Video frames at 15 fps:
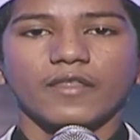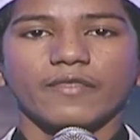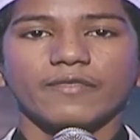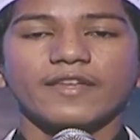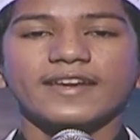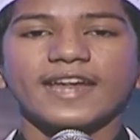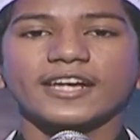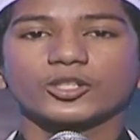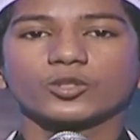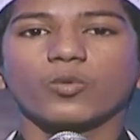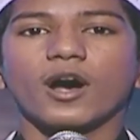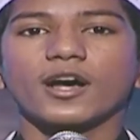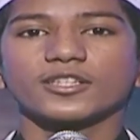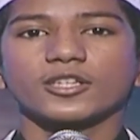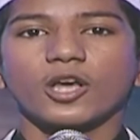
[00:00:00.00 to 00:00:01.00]
The next
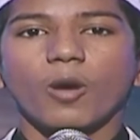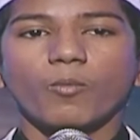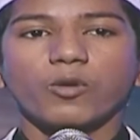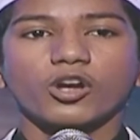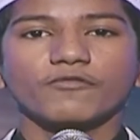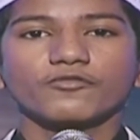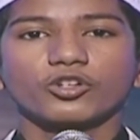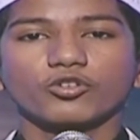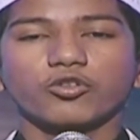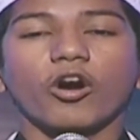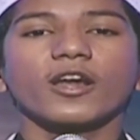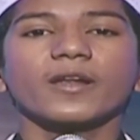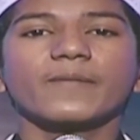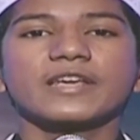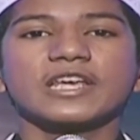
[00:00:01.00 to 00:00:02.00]
verse, book of
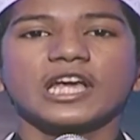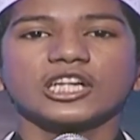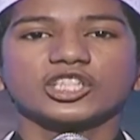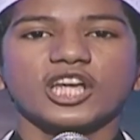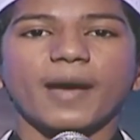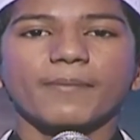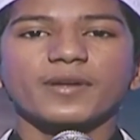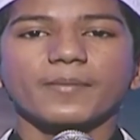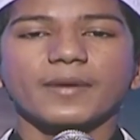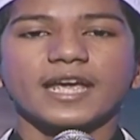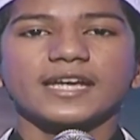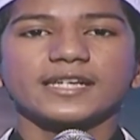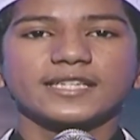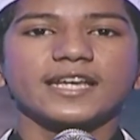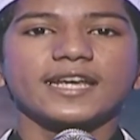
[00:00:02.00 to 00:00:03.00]
Deuteronomy, chapter number
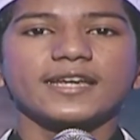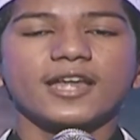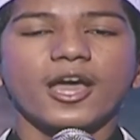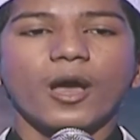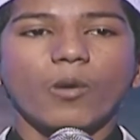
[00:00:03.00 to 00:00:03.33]
18,